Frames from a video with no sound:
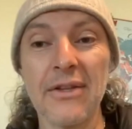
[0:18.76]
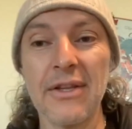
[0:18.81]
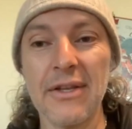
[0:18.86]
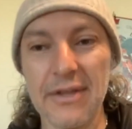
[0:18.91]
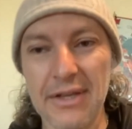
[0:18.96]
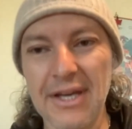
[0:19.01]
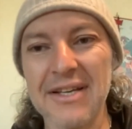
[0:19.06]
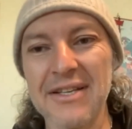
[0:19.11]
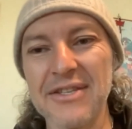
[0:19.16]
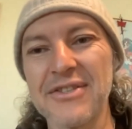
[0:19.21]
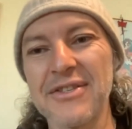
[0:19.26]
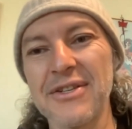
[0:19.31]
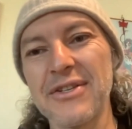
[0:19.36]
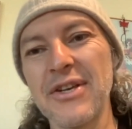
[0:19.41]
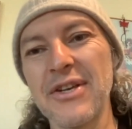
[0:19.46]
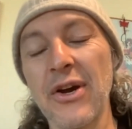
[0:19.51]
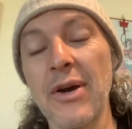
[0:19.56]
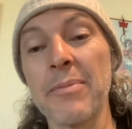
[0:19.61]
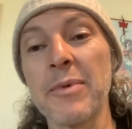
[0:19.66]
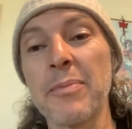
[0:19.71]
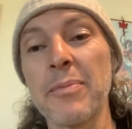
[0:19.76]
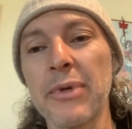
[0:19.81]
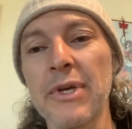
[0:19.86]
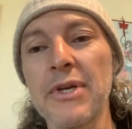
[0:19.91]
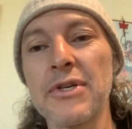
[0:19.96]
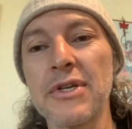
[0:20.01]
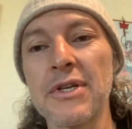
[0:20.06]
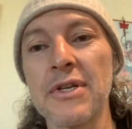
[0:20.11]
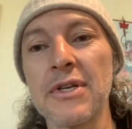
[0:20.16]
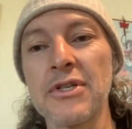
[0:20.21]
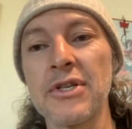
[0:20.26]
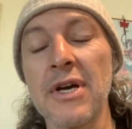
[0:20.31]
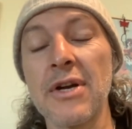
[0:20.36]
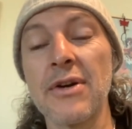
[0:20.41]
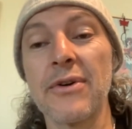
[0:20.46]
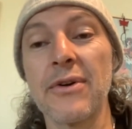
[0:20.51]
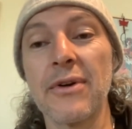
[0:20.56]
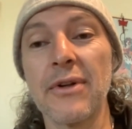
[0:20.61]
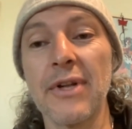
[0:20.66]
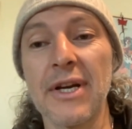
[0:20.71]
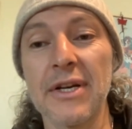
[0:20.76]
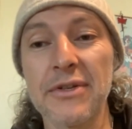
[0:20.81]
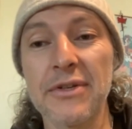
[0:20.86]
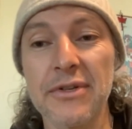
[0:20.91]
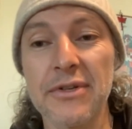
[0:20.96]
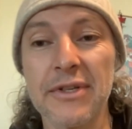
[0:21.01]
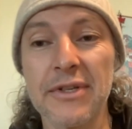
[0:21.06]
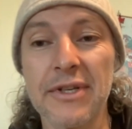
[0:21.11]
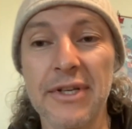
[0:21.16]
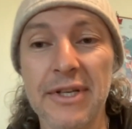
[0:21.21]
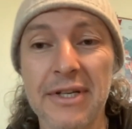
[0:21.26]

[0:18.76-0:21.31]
yes, deuterium depletion in general, actually, yeah.